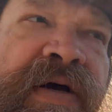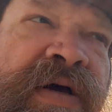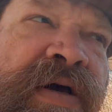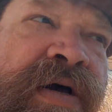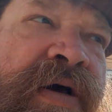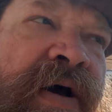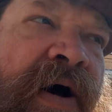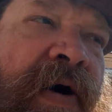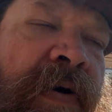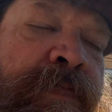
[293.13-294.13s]
um,
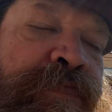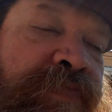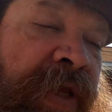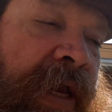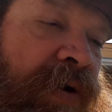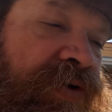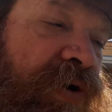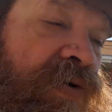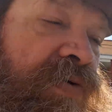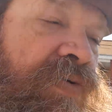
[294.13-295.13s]
yeah. So
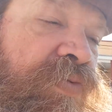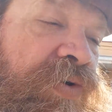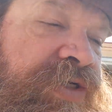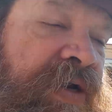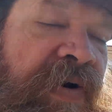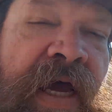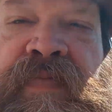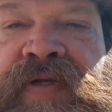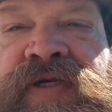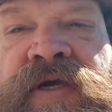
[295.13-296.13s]
we'll see what happens.
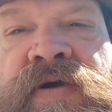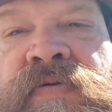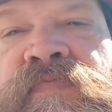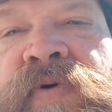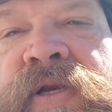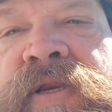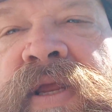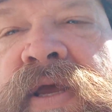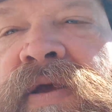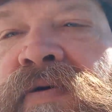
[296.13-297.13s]
But
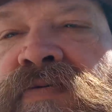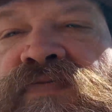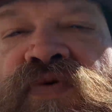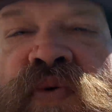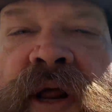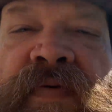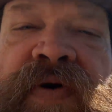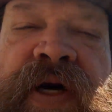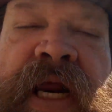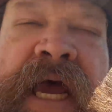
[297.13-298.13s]
whatever
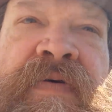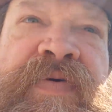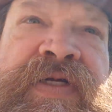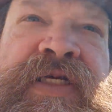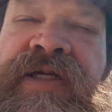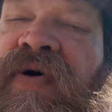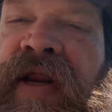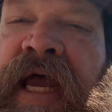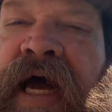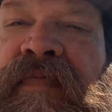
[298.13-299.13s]
happens is gonna happen.
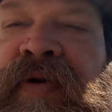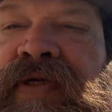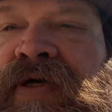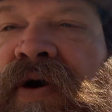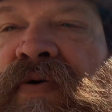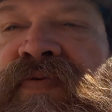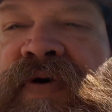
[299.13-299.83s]
So that's all right